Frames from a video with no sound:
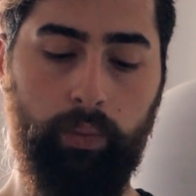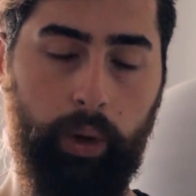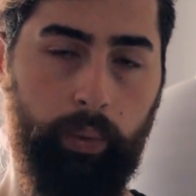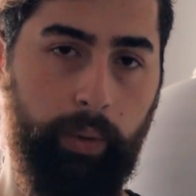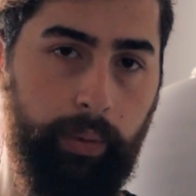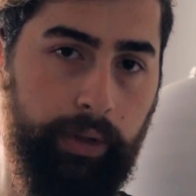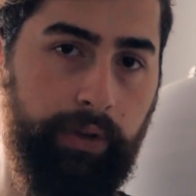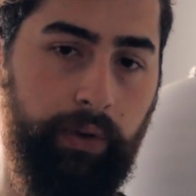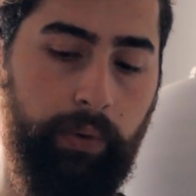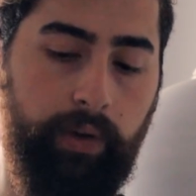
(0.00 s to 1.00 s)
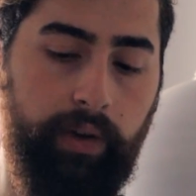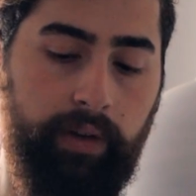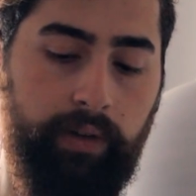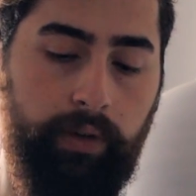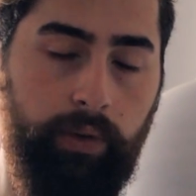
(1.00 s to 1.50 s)
What we will do
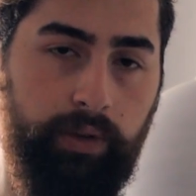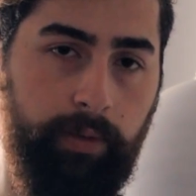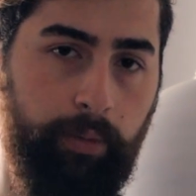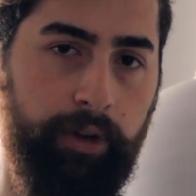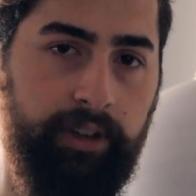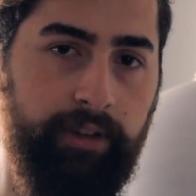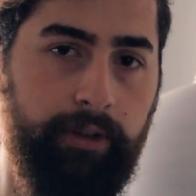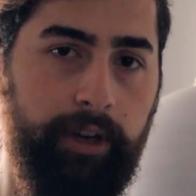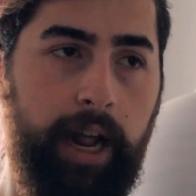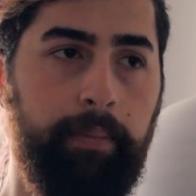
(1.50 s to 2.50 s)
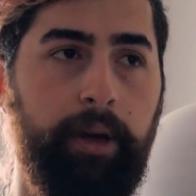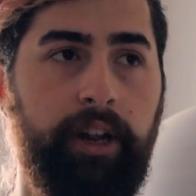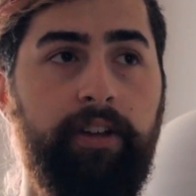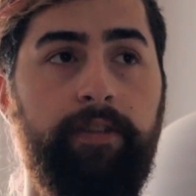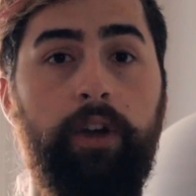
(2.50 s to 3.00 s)
is use the printer for that,
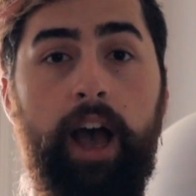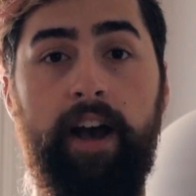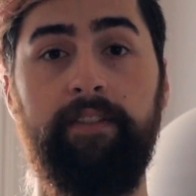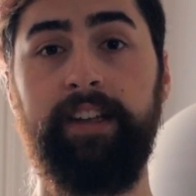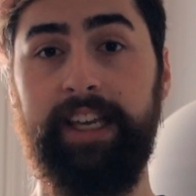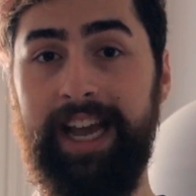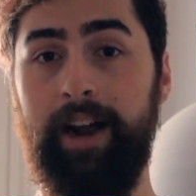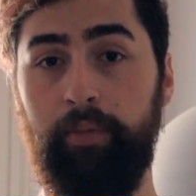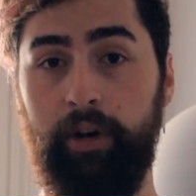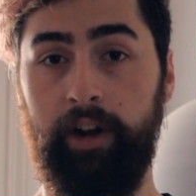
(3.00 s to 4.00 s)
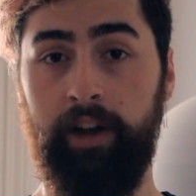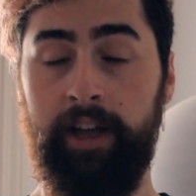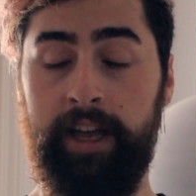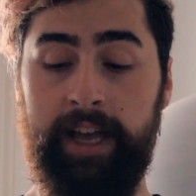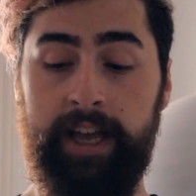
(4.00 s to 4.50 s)
but if you have the camera,
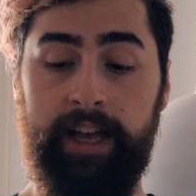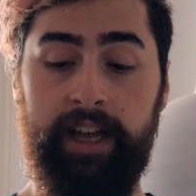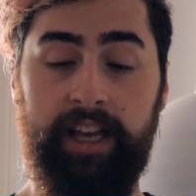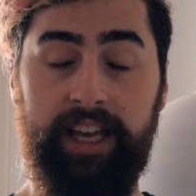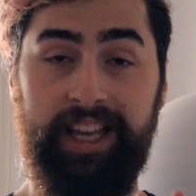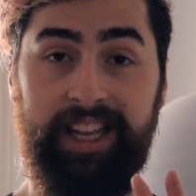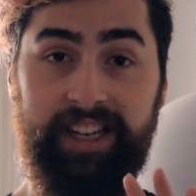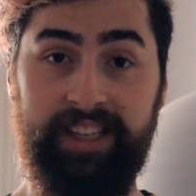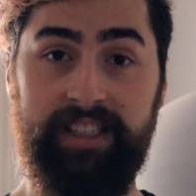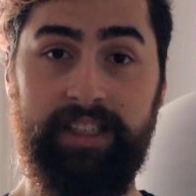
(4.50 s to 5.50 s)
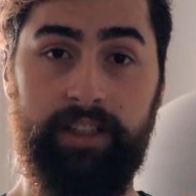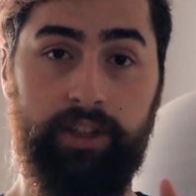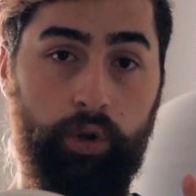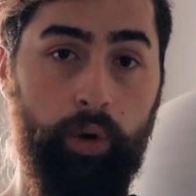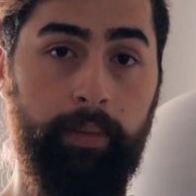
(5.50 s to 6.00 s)
it is
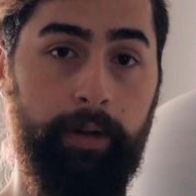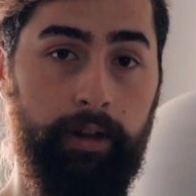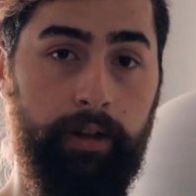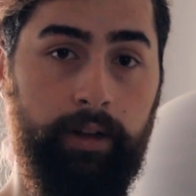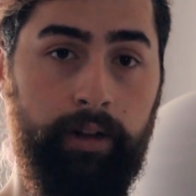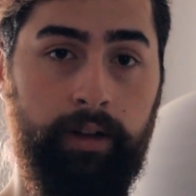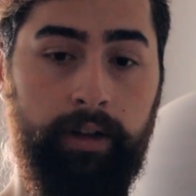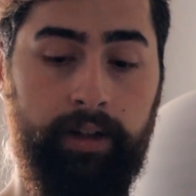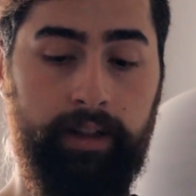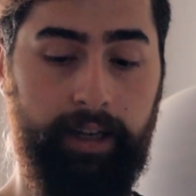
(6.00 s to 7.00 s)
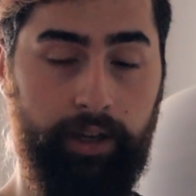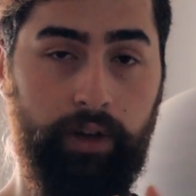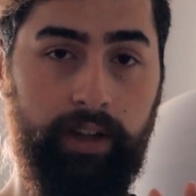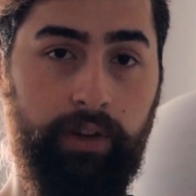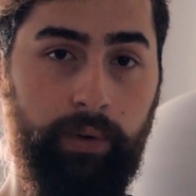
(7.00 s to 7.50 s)
doable. Like, you
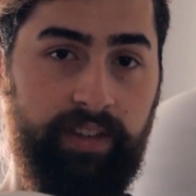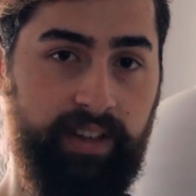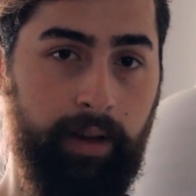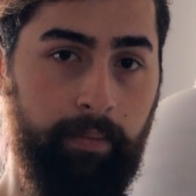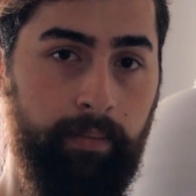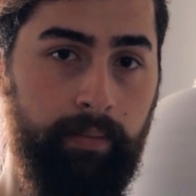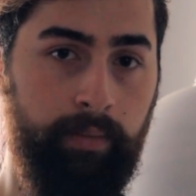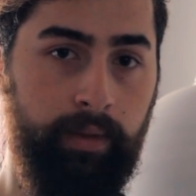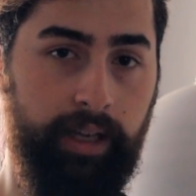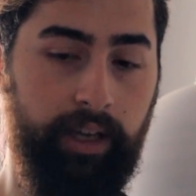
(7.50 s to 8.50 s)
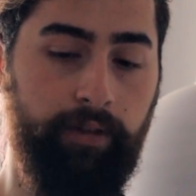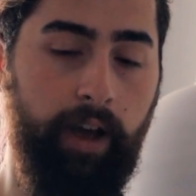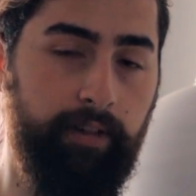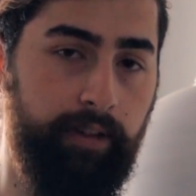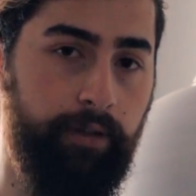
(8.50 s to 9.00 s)
can do the same. Like, if
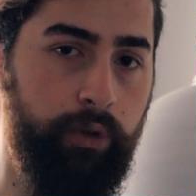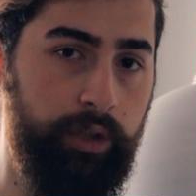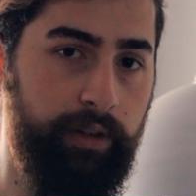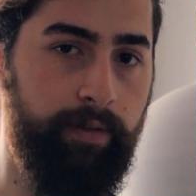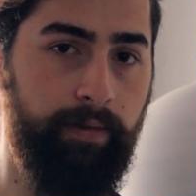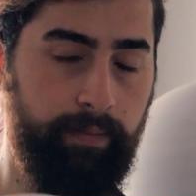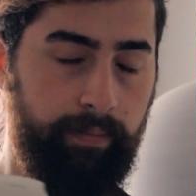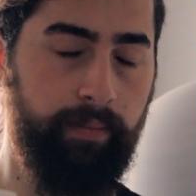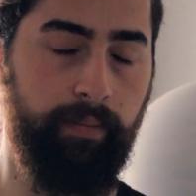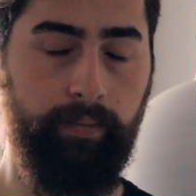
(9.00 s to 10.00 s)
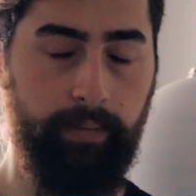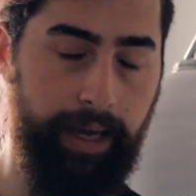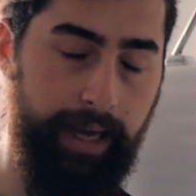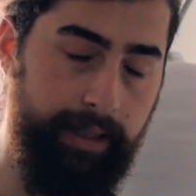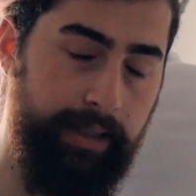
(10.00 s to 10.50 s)
you have the Fuji
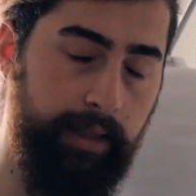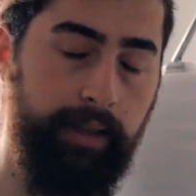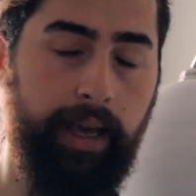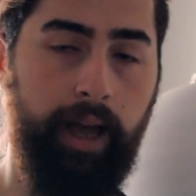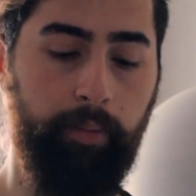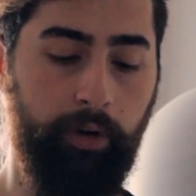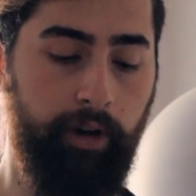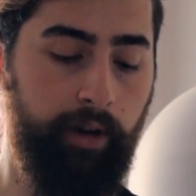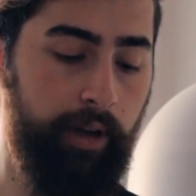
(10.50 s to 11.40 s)
instant camera.